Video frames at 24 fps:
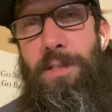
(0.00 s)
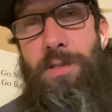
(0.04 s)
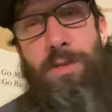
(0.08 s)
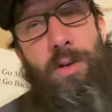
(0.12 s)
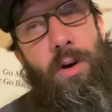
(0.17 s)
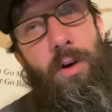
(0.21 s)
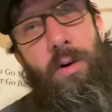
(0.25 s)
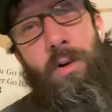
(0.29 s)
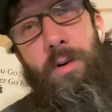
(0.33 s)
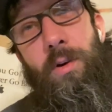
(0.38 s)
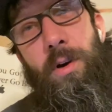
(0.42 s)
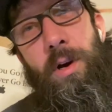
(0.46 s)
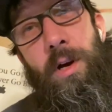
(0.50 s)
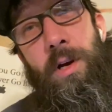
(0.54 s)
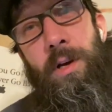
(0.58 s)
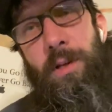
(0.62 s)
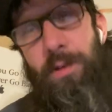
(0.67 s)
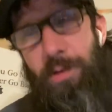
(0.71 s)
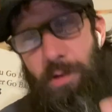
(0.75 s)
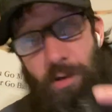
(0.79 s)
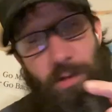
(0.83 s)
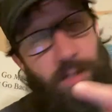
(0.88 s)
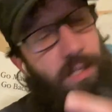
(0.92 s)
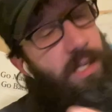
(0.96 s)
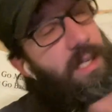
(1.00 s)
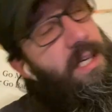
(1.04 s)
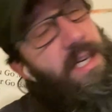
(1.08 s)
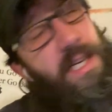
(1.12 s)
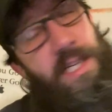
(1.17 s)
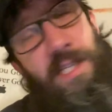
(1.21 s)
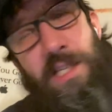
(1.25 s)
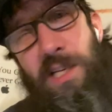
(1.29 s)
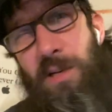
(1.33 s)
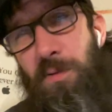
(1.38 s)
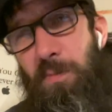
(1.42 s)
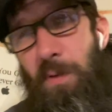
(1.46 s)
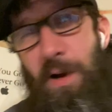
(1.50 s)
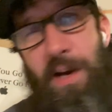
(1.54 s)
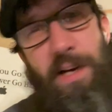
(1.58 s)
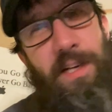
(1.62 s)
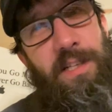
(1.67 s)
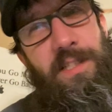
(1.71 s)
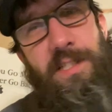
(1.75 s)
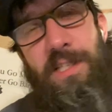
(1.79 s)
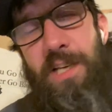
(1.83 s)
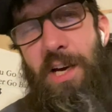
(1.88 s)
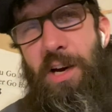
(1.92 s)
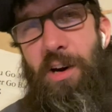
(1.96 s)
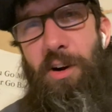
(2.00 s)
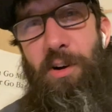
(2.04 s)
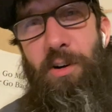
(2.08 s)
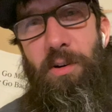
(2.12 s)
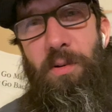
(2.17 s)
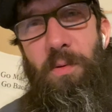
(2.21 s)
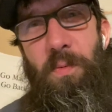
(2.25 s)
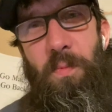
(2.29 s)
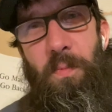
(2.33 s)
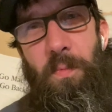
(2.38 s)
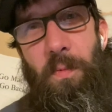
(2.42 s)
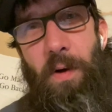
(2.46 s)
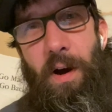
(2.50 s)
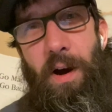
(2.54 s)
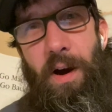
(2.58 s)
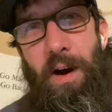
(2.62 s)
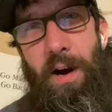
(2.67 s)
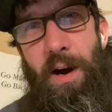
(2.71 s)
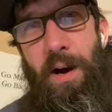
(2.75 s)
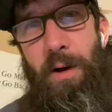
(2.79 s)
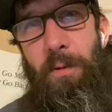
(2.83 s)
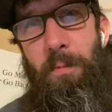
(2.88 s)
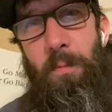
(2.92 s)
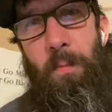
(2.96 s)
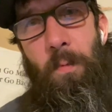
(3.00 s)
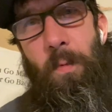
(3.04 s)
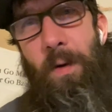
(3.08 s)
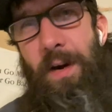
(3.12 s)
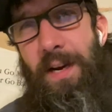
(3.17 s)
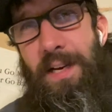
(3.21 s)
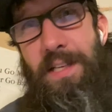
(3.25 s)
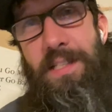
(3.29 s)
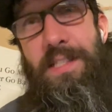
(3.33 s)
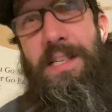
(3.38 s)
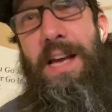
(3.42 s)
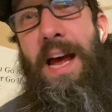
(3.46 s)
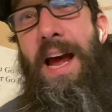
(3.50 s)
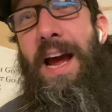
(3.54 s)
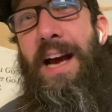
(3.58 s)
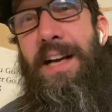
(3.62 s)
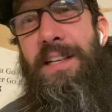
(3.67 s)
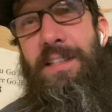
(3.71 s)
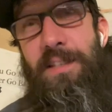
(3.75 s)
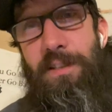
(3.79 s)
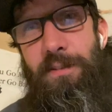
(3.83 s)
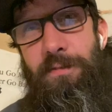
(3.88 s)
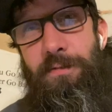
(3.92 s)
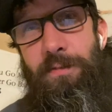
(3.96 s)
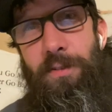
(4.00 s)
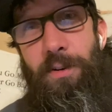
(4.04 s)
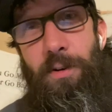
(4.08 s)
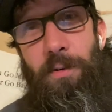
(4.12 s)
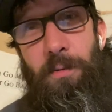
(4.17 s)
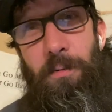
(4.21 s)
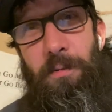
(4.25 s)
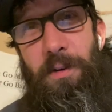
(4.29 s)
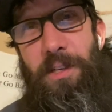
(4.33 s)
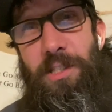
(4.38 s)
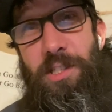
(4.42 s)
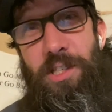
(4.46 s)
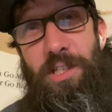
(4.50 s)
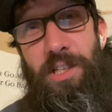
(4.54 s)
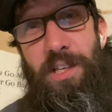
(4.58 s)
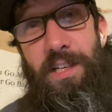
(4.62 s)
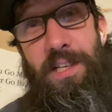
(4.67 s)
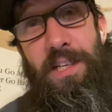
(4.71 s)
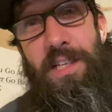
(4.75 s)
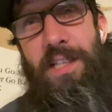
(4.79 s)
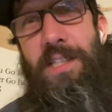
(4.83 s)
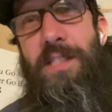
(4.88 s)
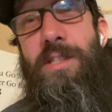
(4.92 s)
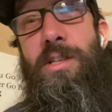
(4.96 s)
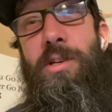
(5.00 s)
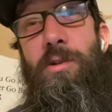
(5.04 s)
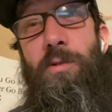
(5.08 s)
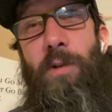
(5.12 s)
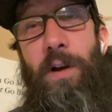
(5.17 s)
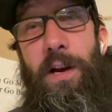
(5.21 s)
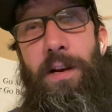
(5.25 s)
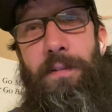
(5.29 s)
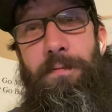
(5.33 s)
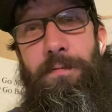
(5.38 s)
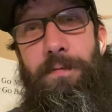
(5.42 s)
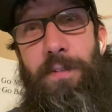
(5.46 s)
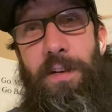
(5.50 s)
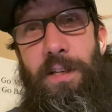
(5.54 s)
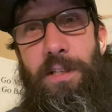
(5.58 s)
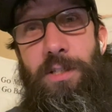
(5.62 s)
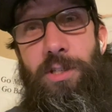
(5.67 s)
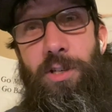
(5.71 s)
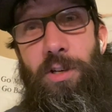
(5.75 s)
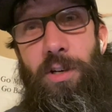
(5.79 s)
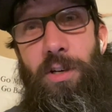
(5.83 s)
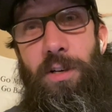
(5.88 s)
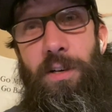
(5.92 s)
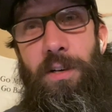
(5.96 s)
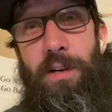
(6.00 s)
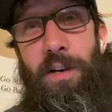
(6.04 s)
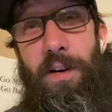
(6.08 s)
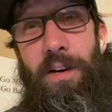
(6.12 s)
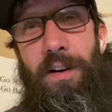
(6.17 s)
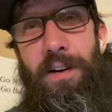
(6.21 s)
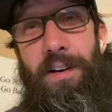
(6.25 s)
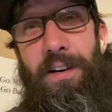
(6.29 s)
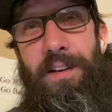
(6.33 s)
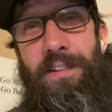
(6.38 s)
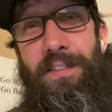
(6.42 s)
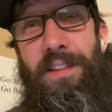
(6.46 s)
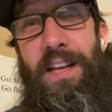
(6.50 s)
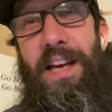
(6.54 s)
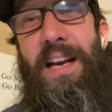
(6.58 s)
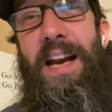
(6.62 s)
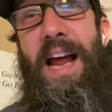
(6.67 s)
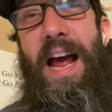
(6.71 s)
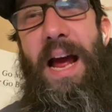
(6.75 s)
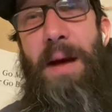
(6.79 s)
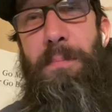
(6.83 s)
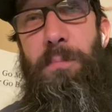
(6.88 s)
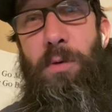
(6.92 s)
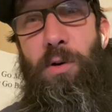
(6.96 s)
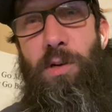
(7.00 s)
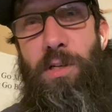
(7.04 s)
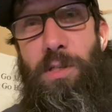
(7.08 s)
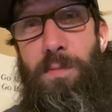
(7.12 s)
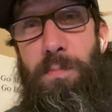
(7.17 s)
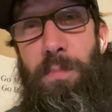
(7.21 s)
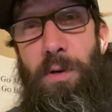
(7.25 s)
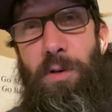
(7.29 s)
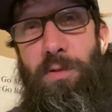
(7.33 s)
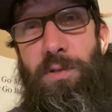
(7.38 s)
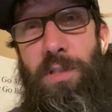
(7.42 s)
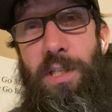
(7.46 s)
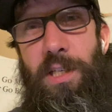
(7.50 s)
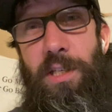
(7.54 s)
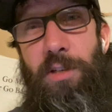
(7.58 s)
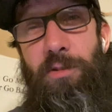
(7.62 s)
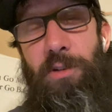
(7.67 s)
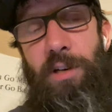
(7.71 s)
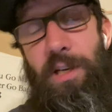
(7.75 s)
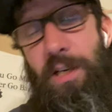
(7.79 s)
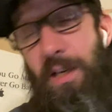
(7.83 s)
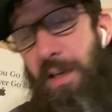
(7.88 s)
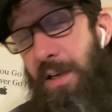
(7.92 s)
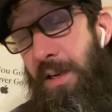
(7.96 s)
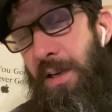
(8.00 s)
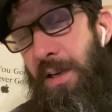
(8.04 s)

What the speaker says: So there's an easy way to tell when it's active, which is a great feature that Apple has built into it.